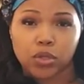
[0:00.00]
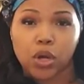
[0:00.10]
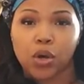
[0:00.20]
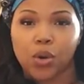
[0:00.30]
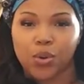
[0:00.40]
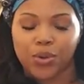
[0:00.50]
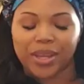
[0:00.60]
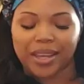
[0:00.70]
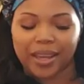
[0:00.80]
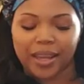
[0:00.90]

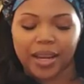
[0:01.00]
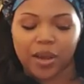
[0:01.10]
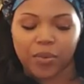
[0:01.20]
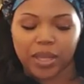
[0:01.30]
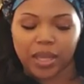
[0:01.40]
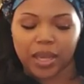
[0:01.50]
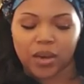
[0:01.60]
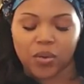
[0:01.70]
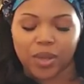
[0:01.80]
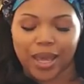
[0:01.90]
Okay, now we get,
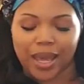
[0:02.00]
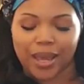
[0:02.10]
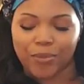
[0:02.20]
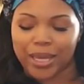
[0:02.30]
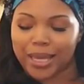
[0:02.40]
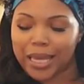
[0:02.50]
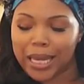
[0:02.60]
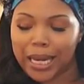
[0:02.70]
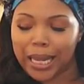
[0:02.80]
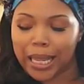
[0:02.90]
okay, we
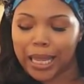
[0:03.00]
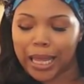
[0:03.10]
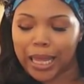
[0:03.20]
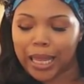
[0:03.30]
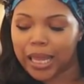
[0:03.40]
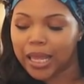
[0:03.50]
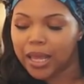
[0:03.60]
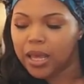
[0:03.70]
getting it.